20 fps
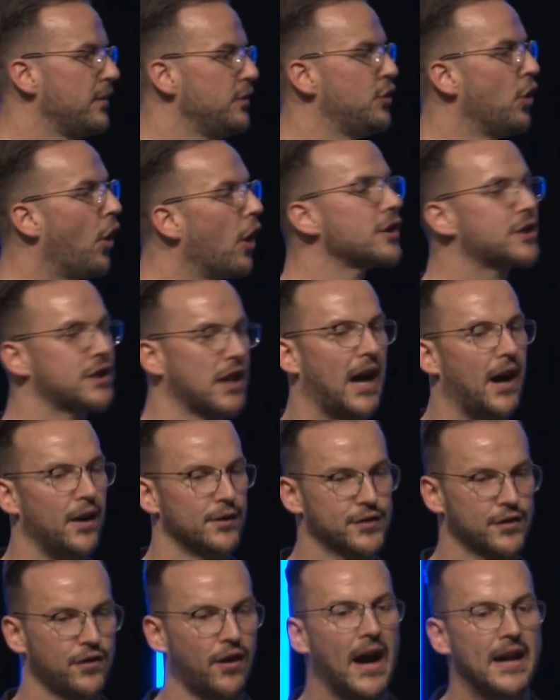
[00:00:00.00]
your
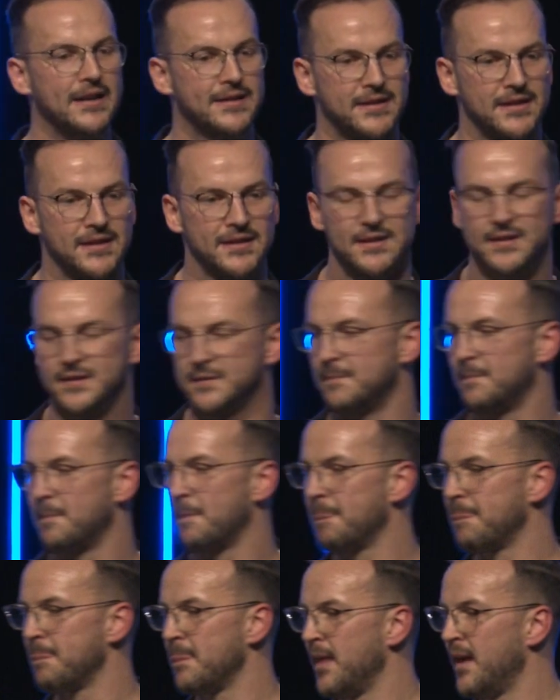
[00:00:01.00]
child's crisis,
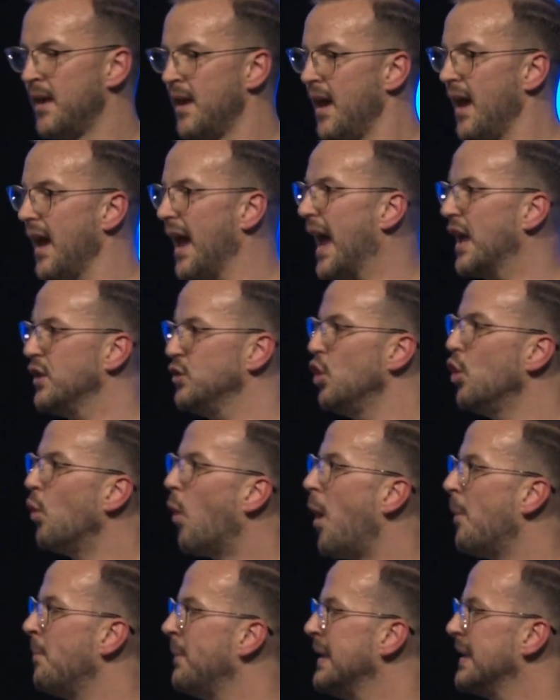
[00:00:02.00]
and you
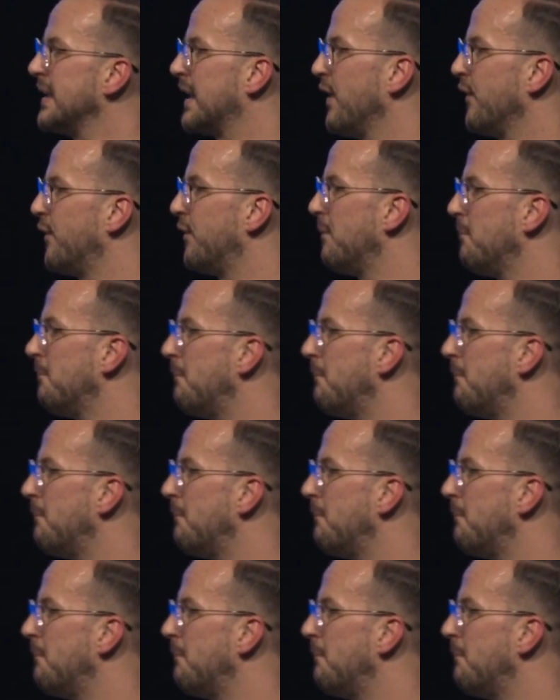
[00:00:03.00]
want me to give